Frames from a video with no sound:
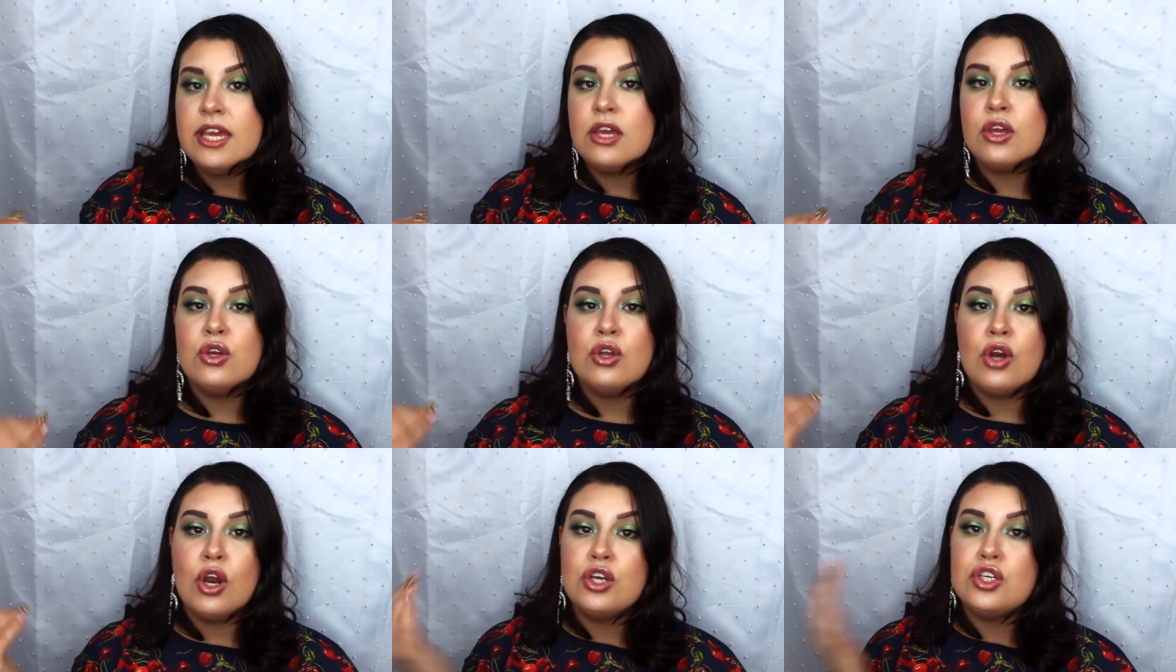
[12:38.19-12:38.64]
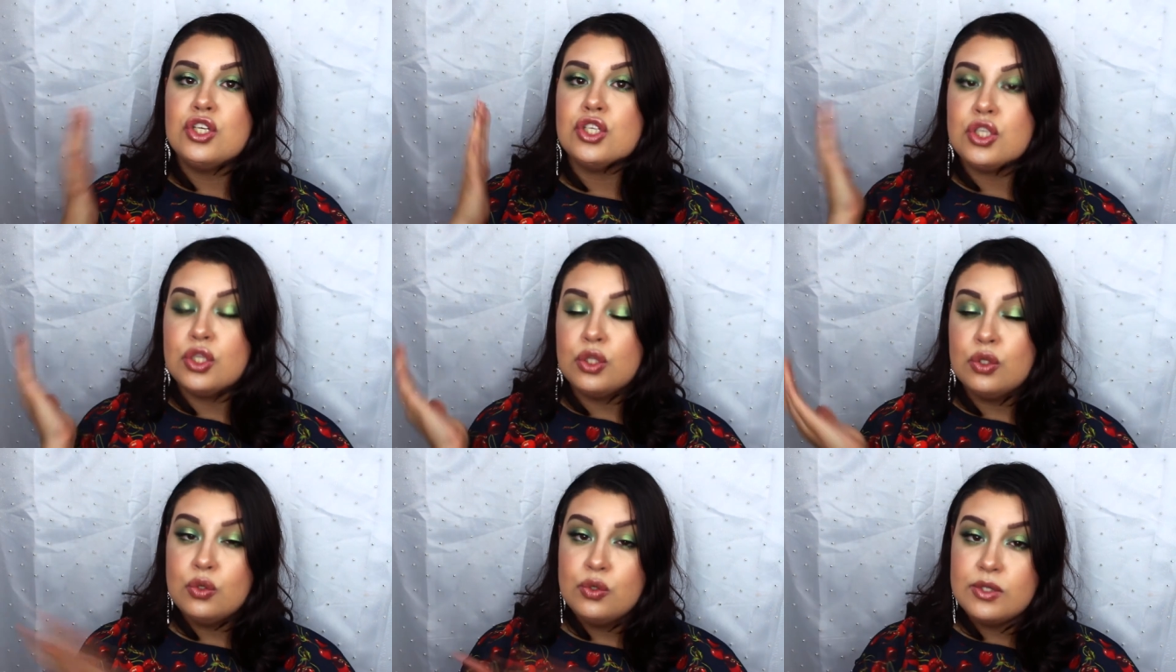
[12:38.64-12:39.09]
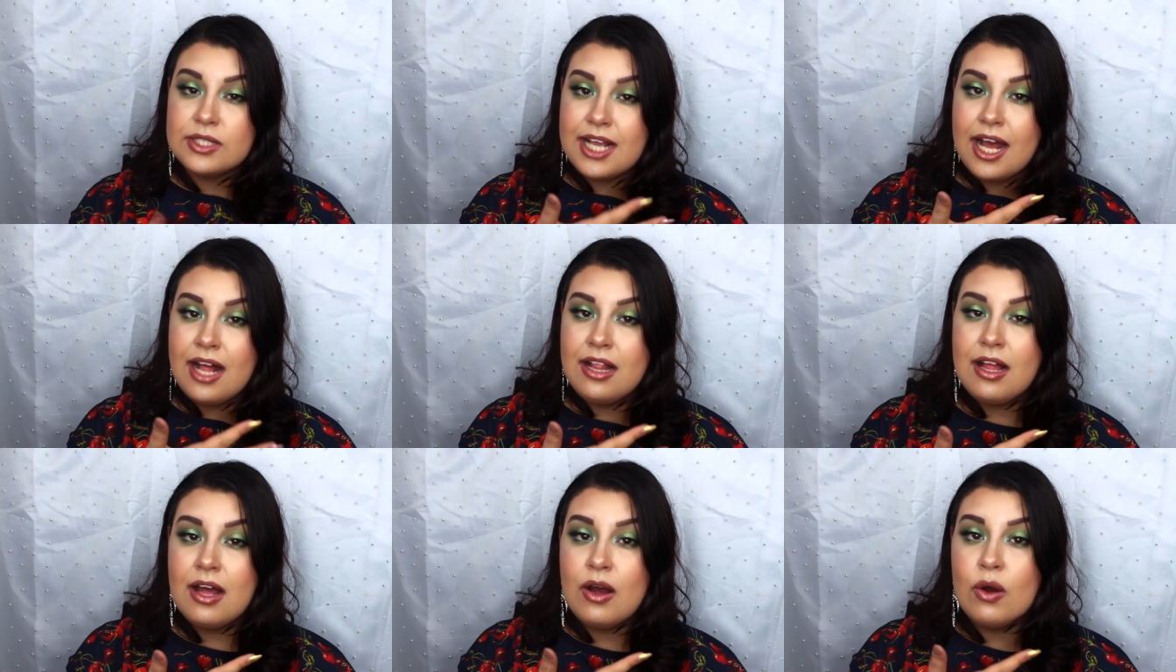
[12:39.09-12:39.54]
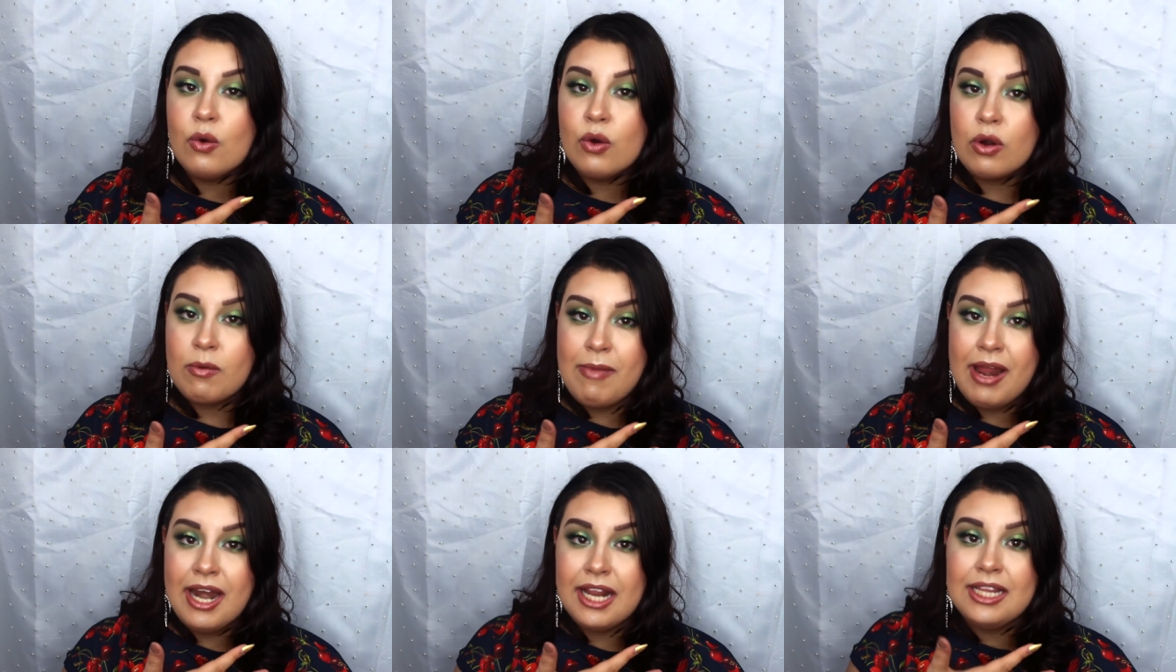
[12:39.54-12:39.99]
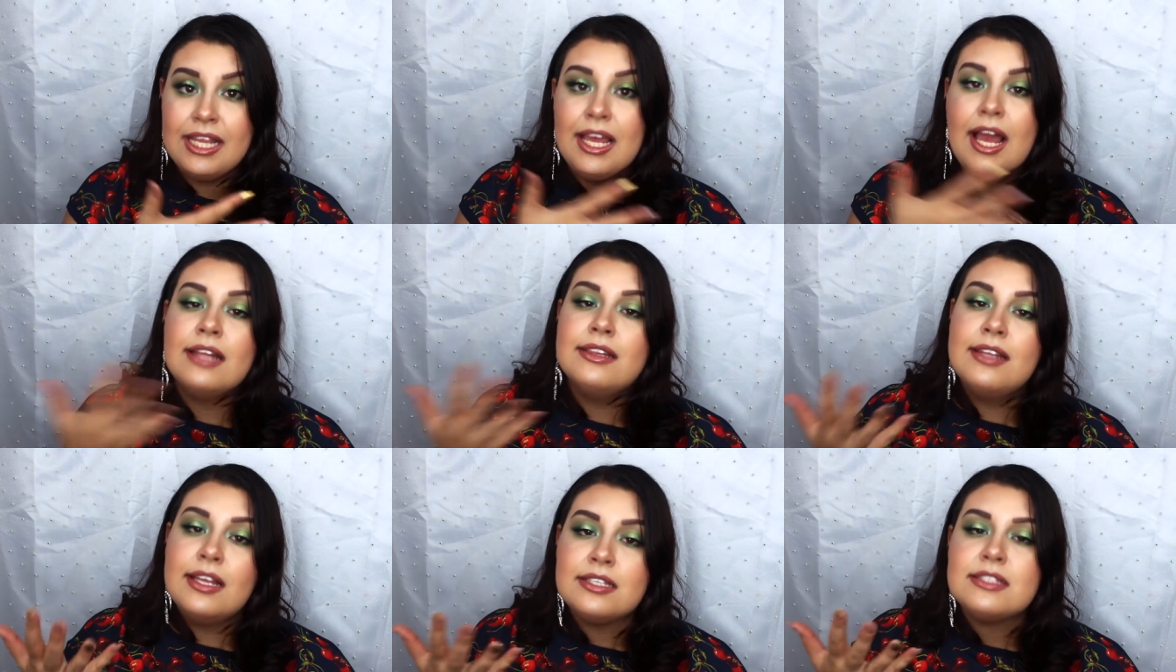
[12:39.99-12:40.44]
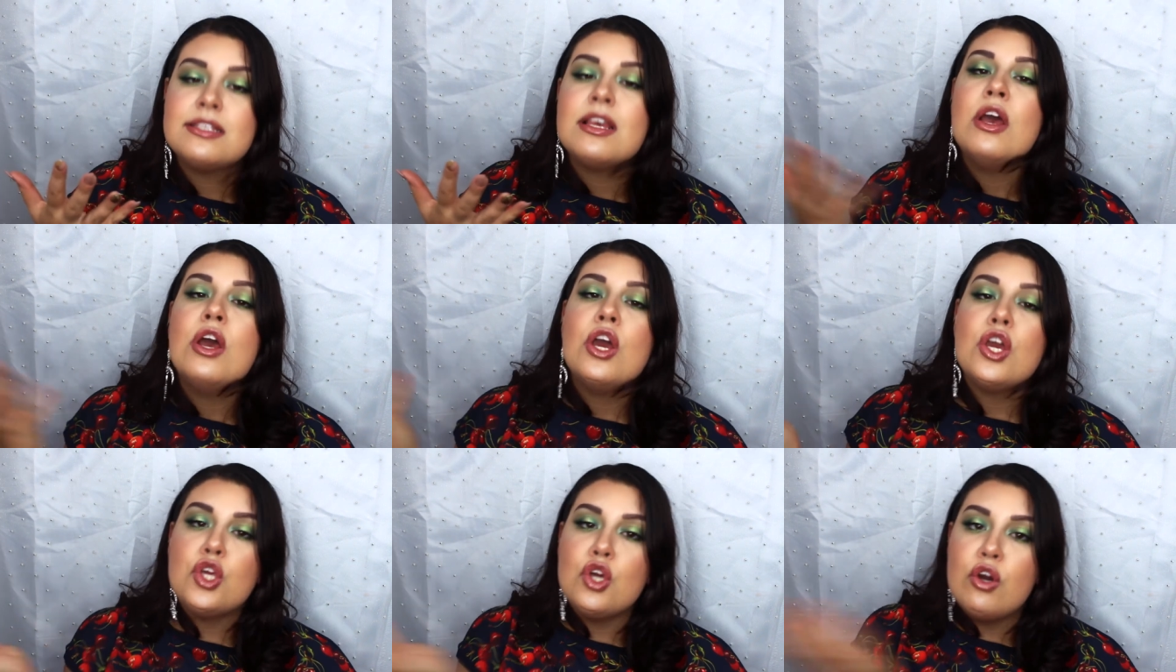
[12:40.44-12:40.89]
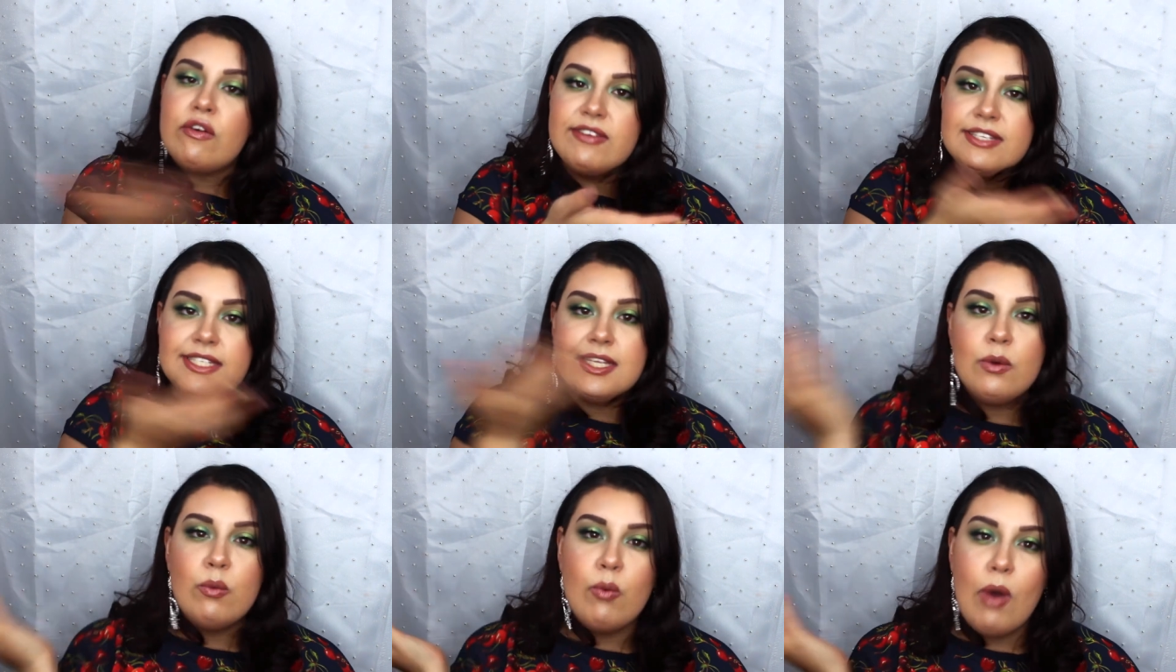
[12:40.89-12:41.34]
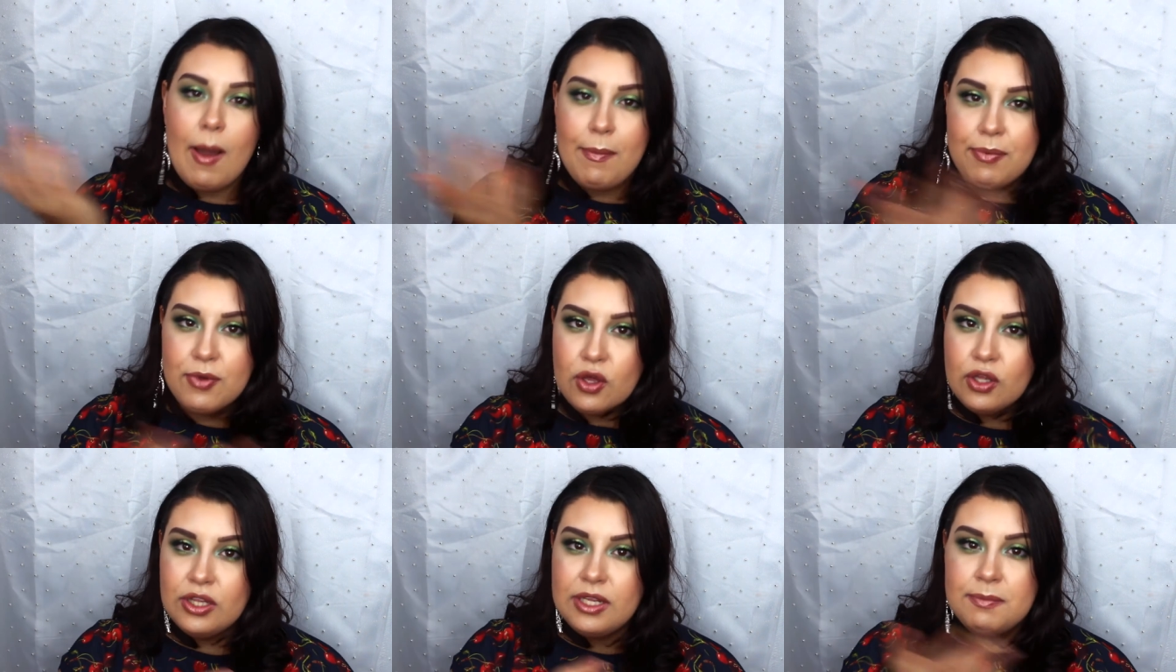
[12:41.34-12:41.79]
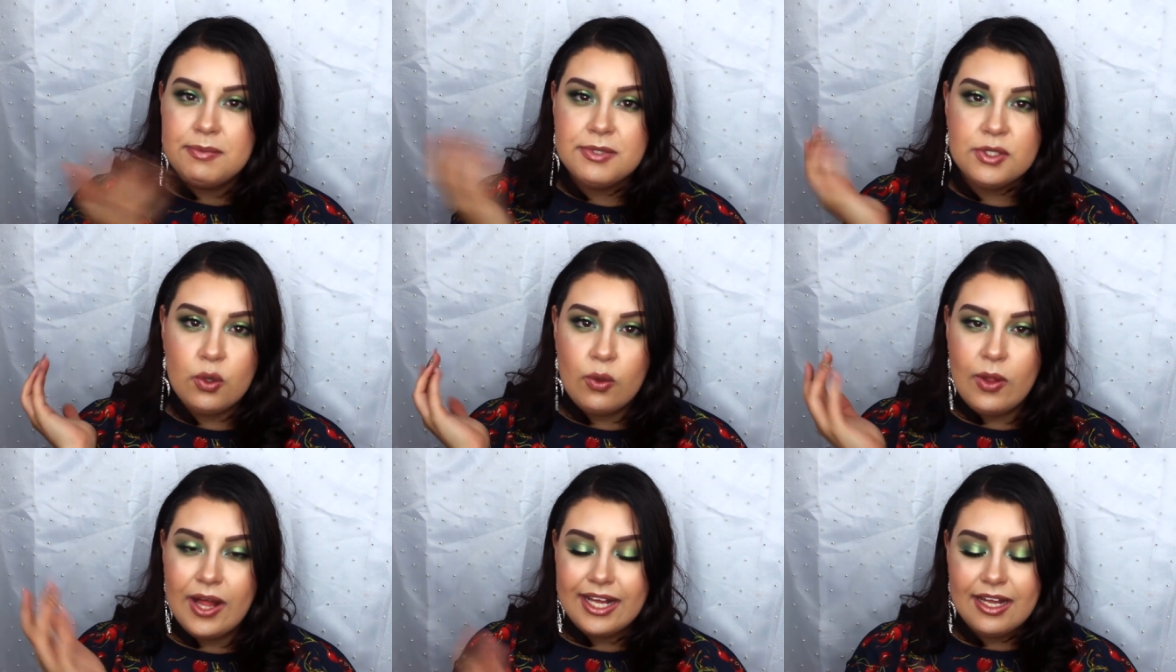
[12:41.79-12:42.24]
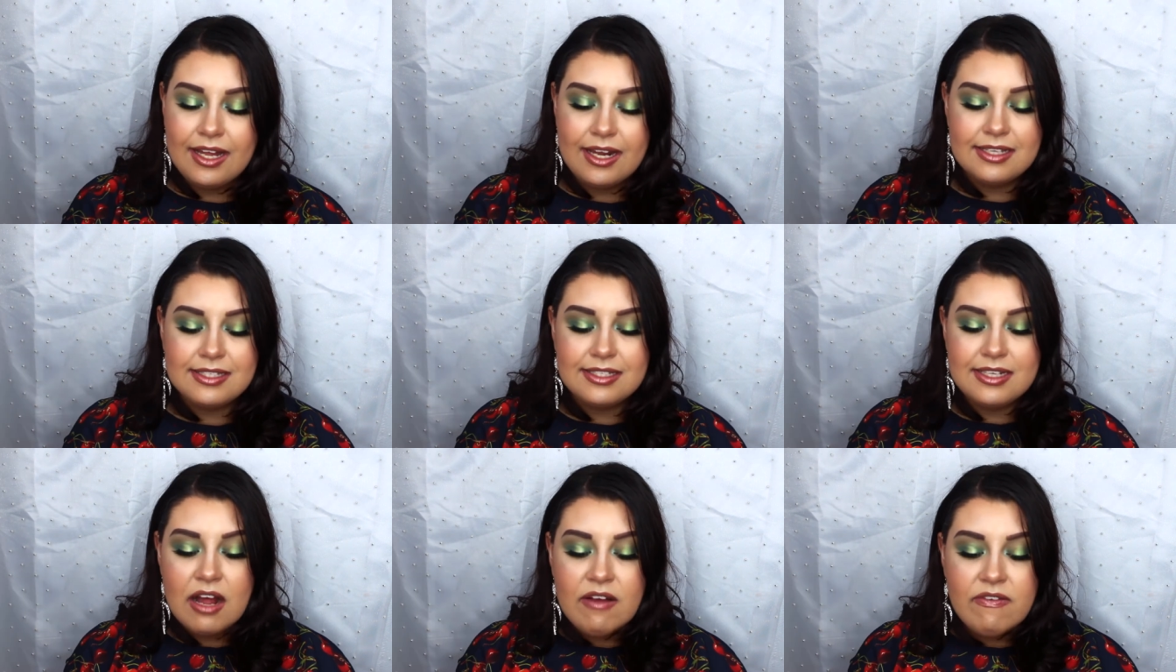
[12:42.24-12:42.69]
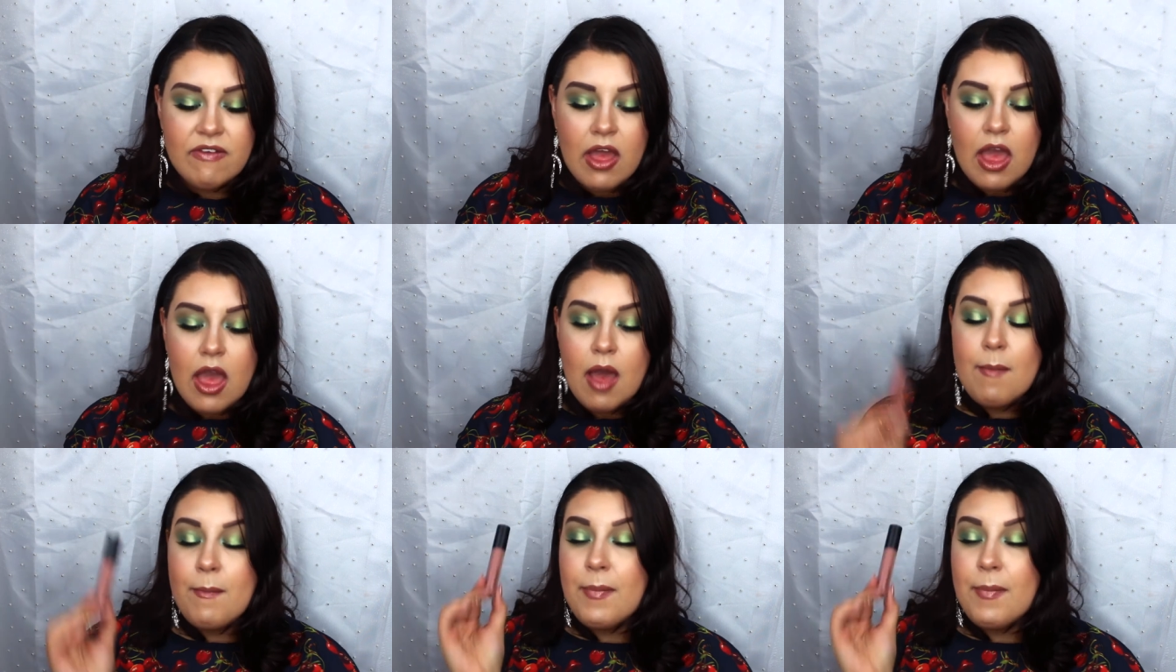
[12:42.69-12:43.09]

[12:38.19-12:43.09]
You don't just lose color automatically unless you obviously wipe your lips and all that kind of stuff.